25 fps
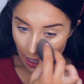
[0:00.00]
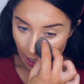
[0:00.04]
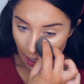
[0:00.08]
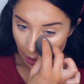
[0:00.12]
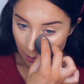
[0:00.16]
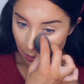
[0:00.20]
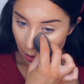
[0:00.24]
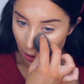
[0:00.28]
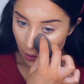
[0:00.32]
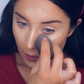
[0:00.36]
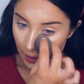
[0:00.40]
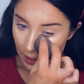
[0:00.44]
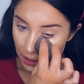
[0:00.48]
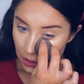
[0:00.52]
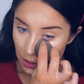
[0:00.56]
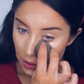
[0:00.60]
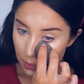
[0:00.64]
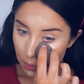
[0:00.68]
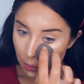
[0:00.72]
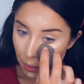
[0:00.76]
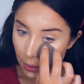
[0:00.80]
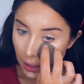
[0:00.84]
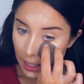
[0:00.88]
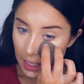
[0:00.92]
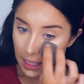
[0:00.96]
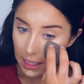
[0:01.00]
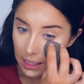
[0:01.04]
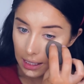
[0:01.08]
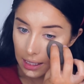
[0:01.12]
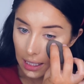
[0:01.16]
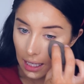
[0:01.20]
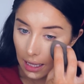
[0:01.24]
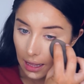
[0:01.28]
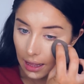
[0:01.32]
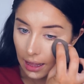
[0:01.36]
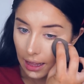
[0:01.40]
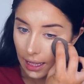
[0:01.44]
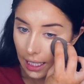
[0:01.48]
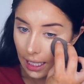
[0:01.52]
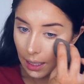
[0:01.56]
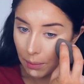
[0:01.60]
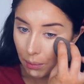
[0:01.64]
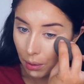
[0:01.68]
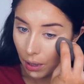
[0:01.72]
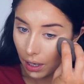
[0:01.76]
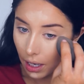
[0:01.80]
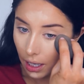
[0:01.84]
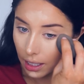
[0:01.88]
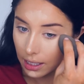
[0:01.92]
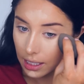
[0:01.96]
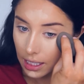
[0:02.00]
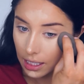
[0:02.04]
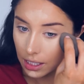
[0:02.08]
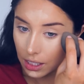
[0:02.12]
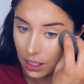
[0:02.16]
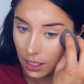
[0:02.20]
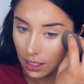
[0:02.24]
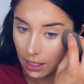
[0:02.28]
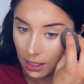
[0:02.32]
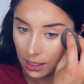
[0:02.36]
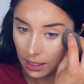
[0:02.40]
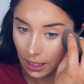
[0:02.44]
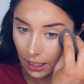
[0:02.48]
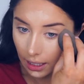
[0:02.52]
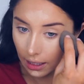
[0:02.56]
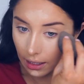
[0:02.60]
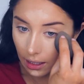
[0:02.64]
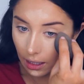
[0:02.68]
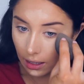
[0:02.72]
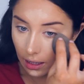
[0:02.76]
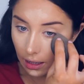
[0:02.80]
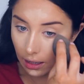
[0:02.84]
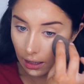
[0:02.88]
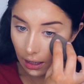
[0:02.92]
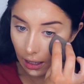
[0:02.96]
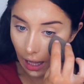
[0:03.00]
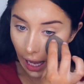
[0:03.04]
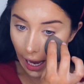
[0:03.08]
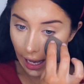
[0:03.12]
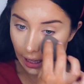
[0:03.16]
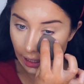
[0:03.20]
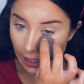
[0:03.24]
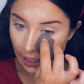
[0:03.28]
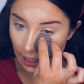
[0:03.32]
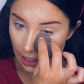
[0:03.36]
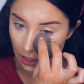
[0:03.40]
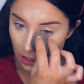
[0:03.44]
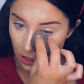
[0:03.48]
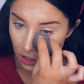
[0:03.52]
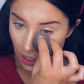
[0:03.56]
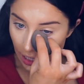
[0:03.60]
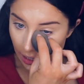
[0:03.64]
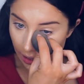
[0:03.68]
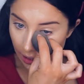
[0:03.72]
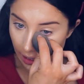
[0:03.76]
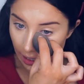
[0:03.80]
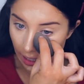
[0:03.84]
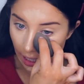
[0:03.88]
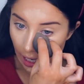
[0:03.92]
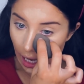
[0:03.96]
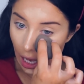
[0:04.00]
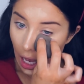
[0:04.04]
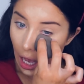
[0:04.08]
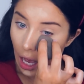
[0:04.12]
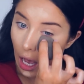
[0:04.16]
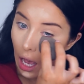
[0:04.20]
and I'm going to press the product into the skin lightly and gently.